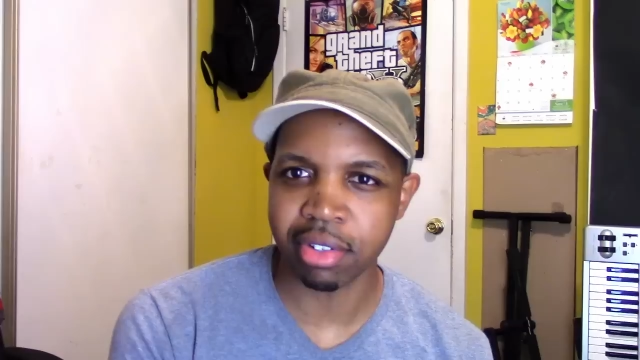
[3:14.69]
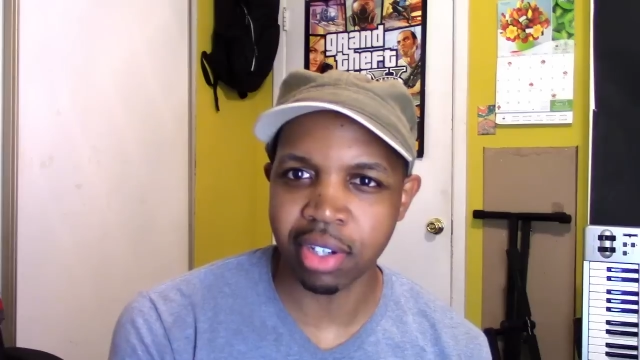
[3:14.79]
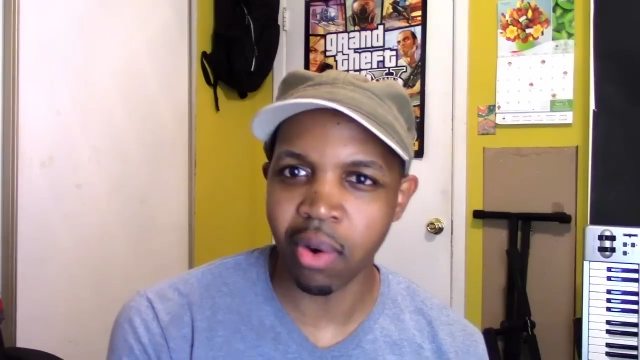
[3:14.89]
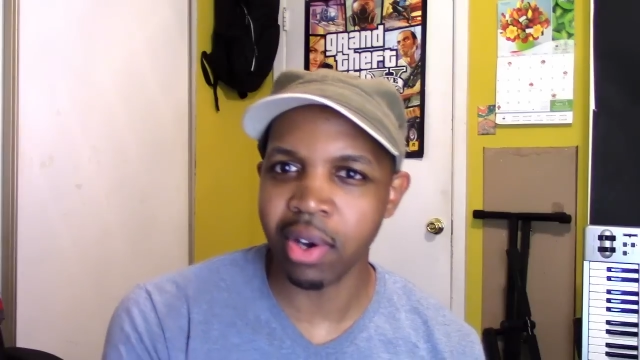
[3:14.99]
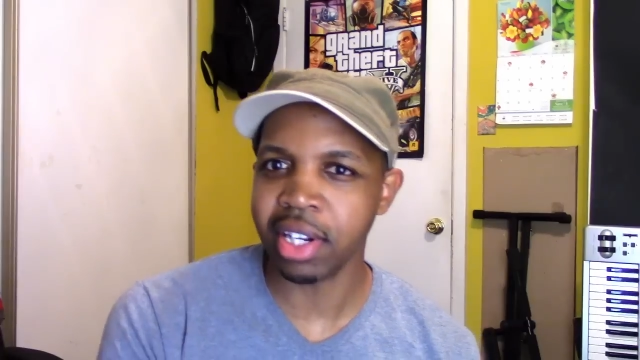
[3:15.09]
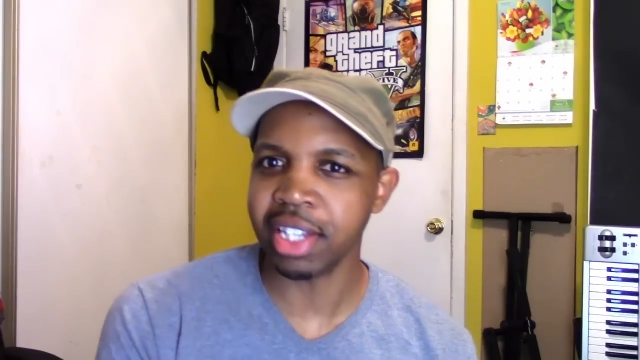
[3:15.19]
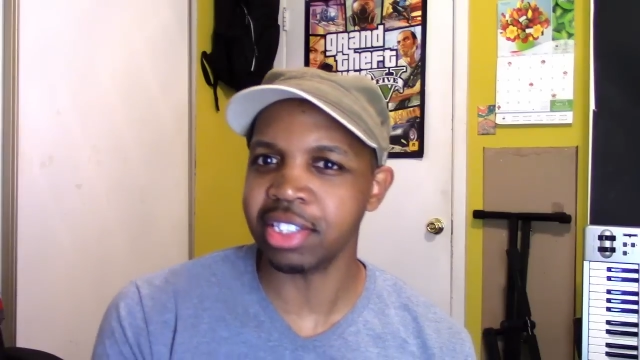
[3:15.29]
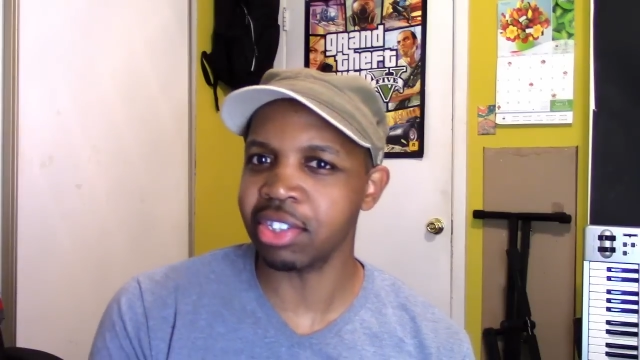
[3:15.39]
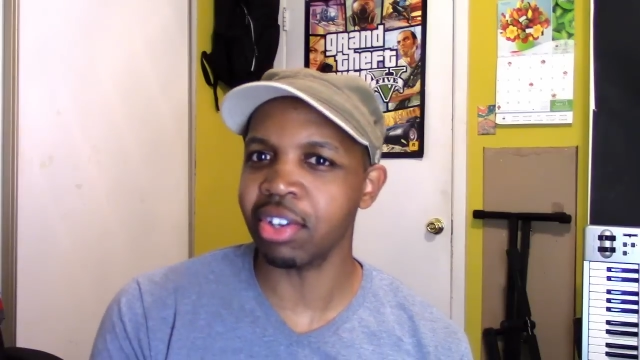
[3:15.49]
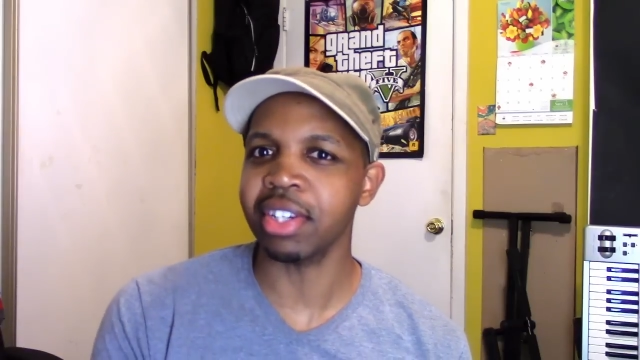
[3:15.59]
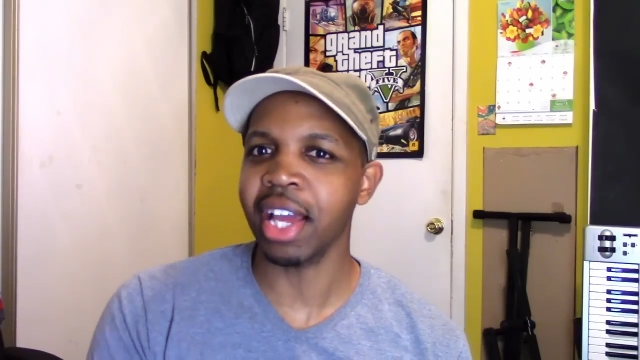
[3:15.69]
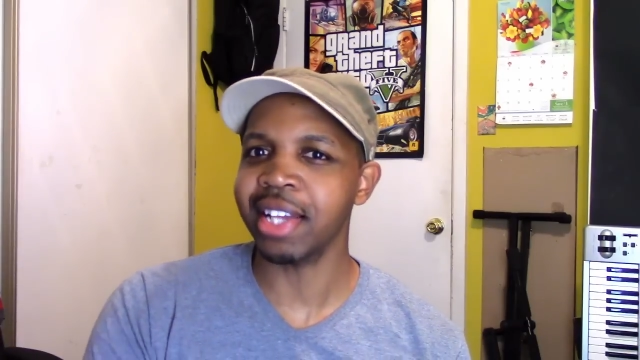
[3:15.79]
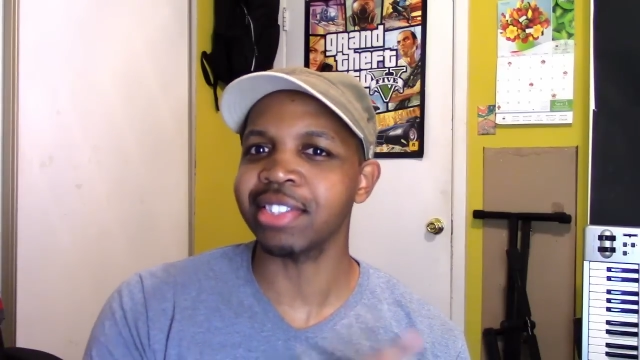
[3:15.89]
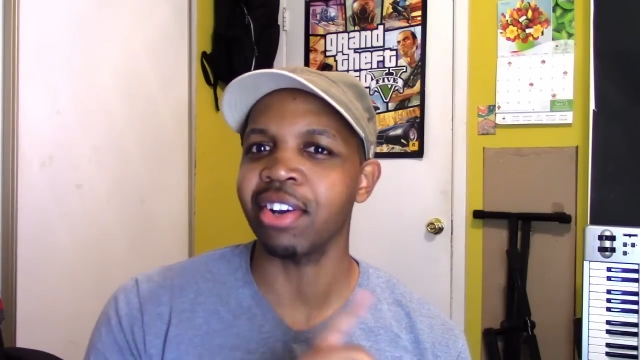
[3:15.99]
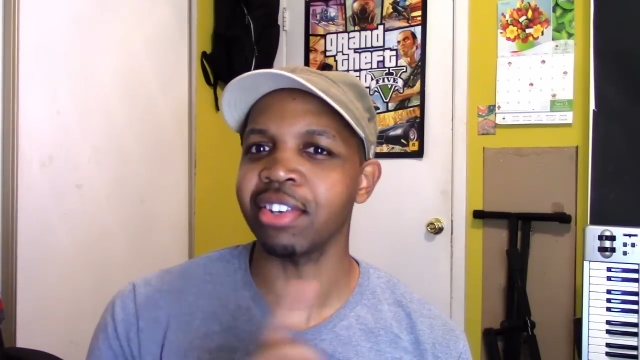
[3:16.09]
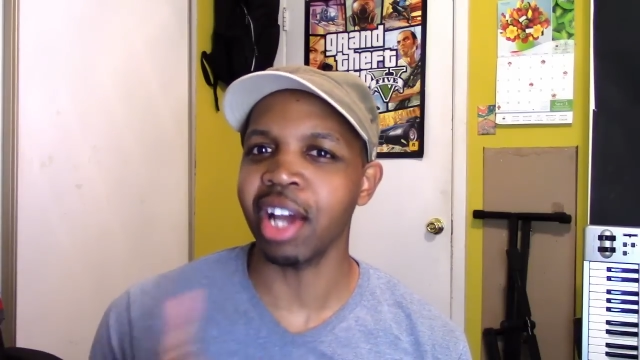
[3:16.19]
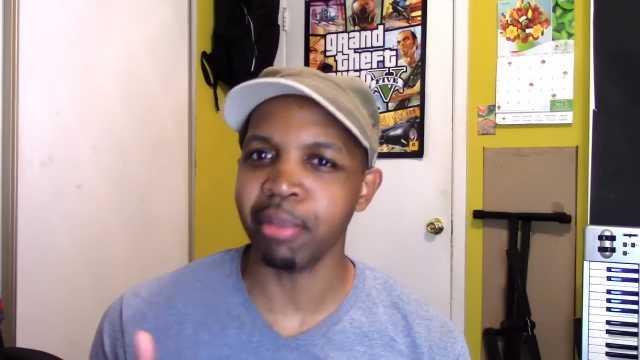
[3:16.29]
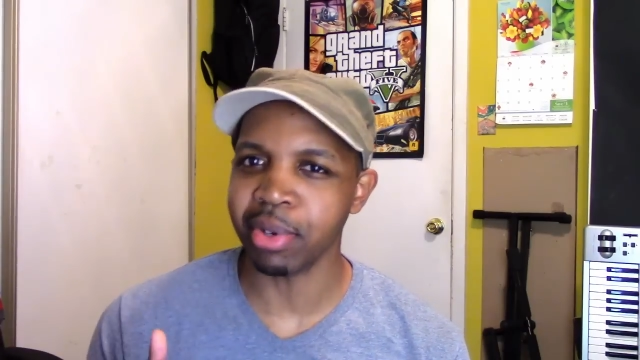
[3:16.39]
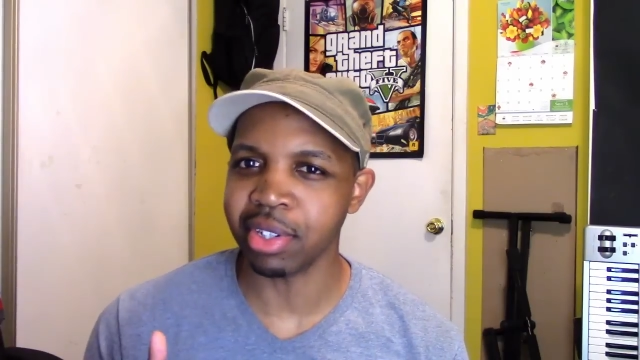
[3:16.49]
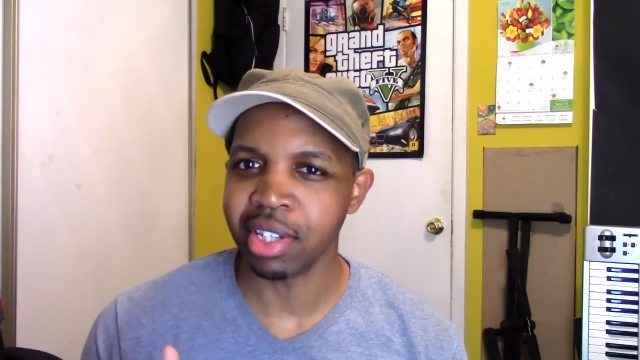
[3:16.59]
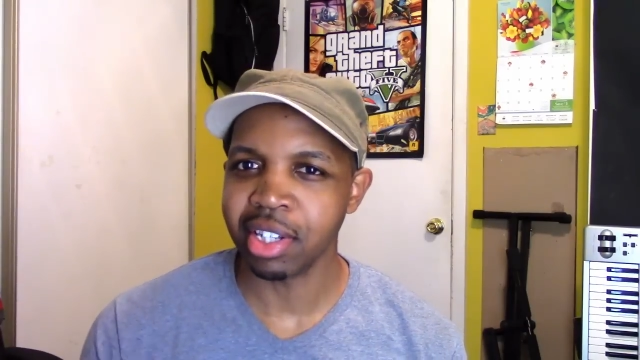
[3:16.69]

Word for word: knowing that your days are numbered?